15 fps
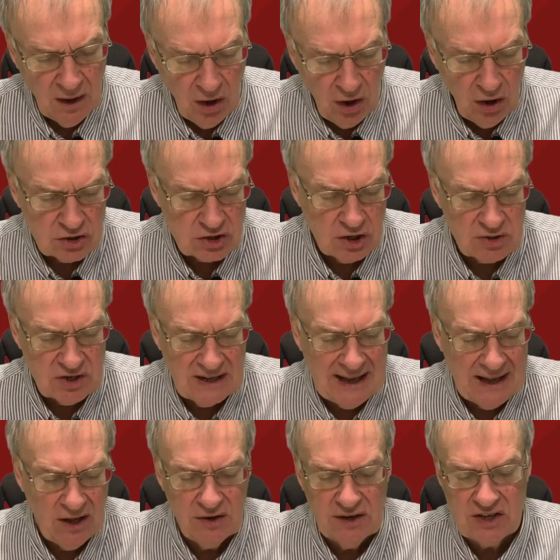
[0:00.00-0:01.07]
Also
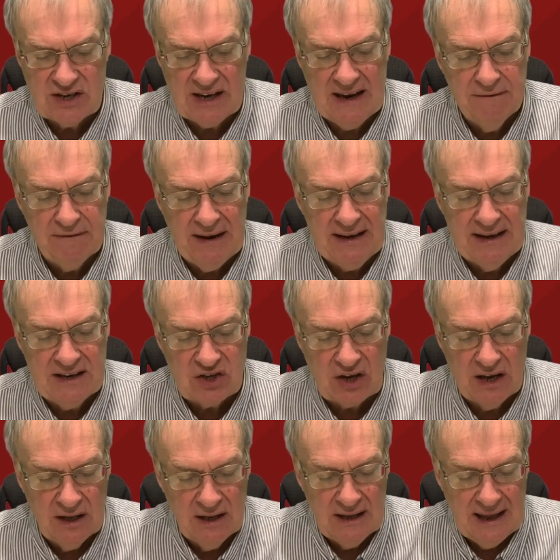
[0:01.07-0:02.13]
tonight on the TV,
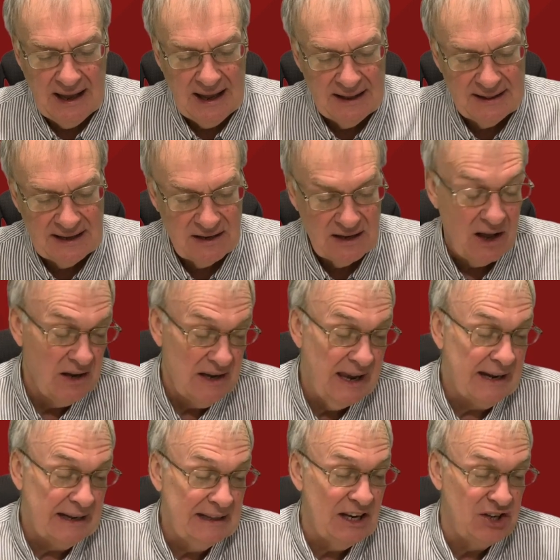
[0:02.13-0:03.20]

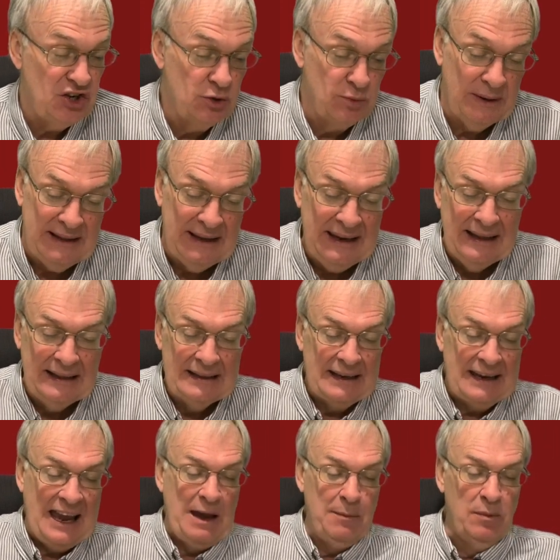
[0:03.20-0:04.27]
it clashes with the England
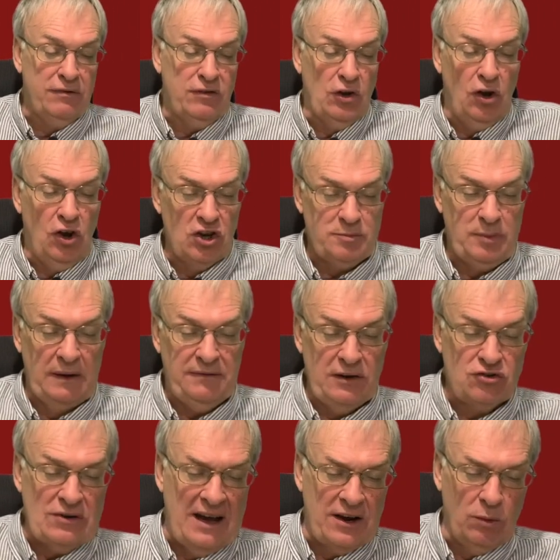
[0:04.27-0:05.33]
game, of course, but if
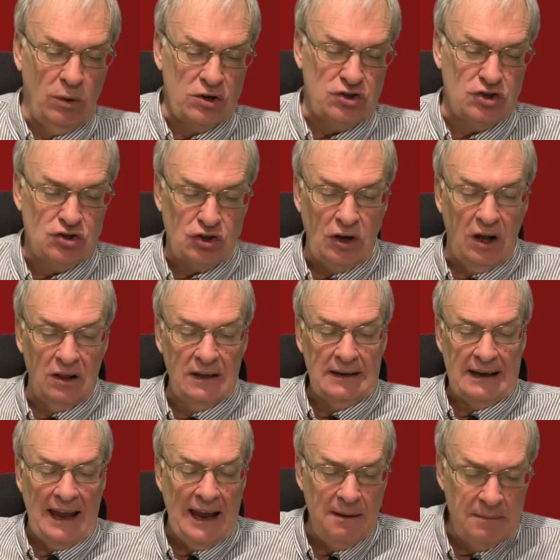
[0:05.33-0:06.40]
you'd rather watch the Scotland
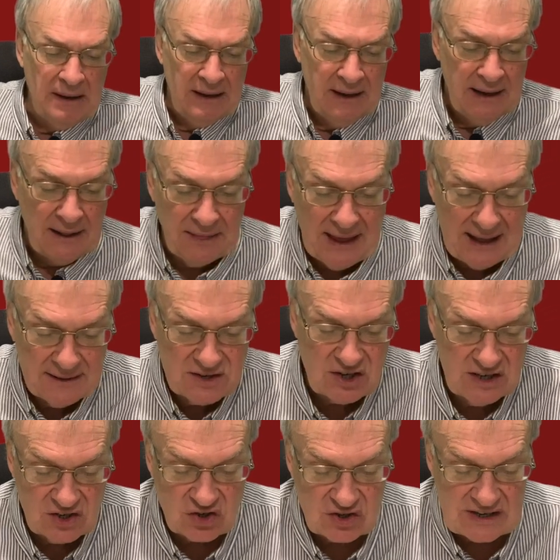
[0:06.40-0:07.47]
game, that's
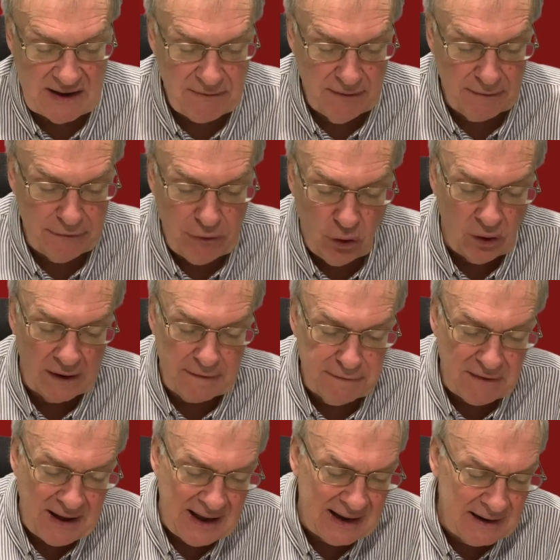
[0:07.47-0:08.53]
at
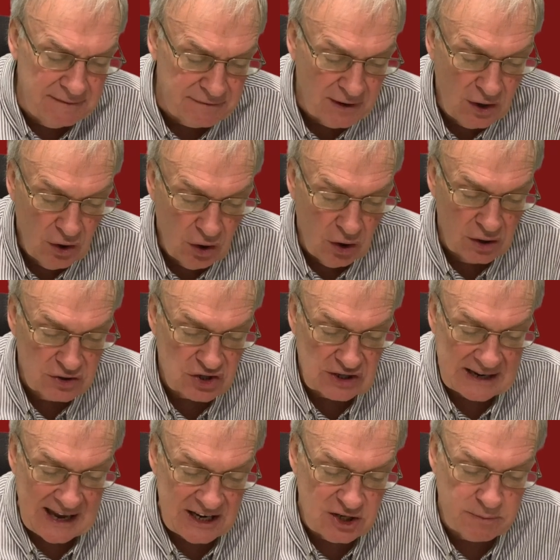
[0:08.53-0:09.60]
7:45 on
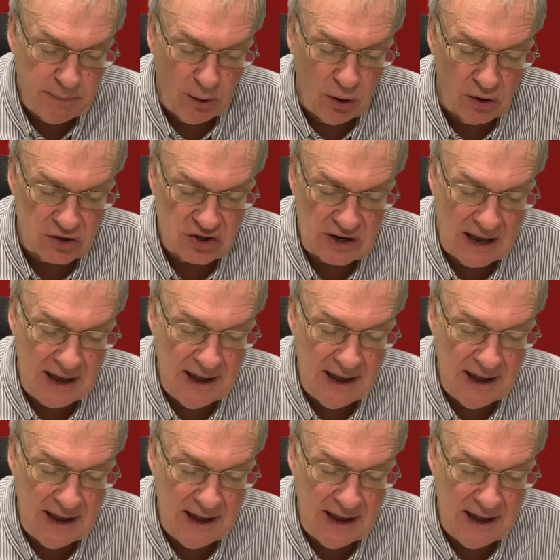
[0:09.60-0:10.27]
Sky Sports